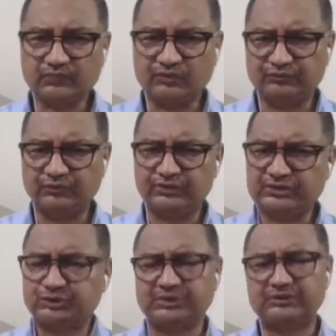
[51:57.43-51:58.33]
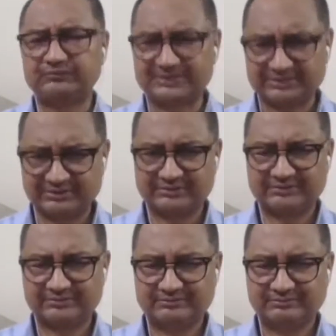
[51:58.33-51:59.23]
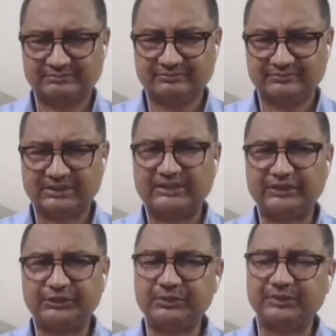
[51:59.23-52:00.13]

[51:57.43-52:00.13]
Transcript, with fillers: for each one of us. I think you have